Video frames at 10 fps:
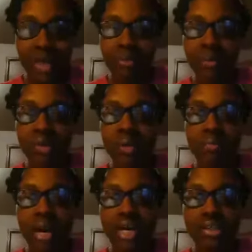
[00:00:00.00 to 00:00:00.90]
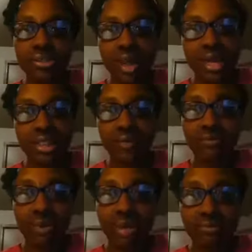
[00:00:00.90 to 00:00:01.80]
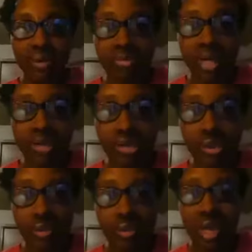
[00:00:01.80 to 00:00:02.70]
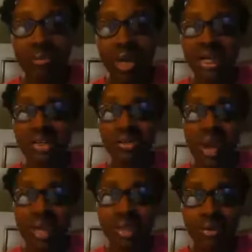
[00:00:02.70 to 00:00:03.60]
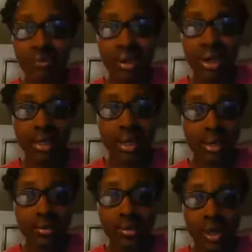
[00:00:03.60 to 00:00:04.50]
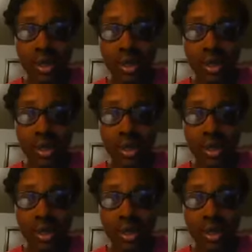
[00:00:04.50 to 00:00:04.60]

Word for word: People don't mind you asking for information. They mind you asking for handouts.